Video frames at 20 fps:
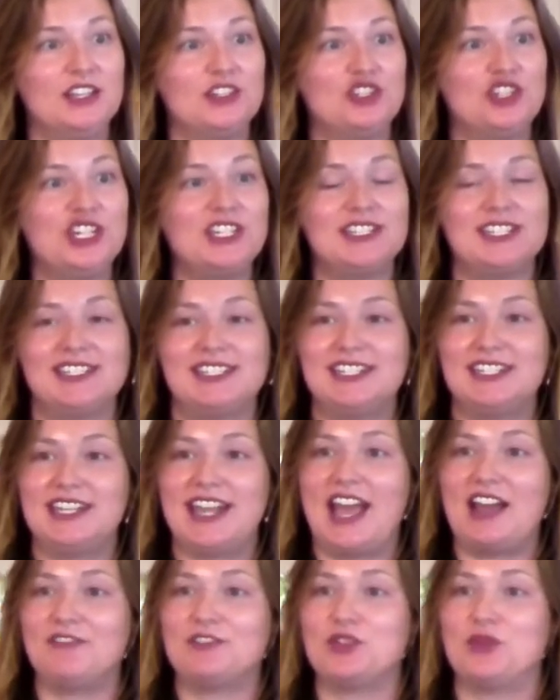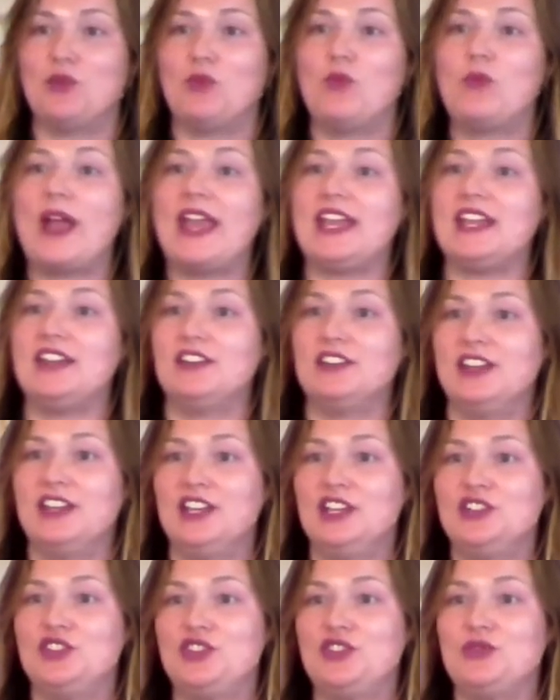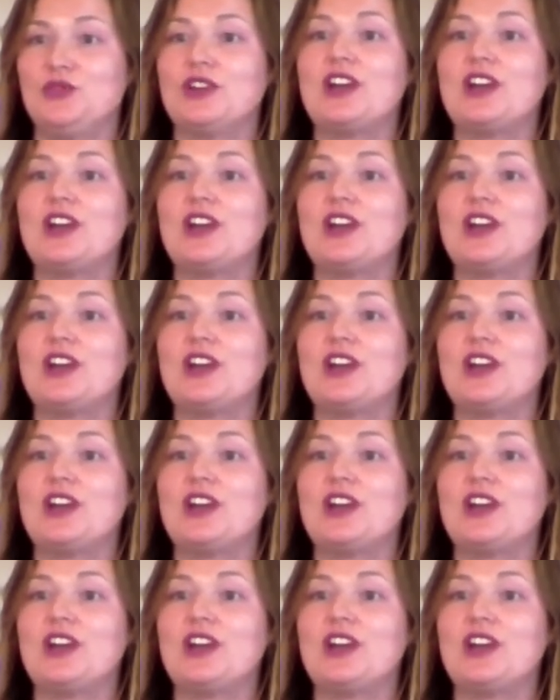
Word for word: Jesus didn't have to wait to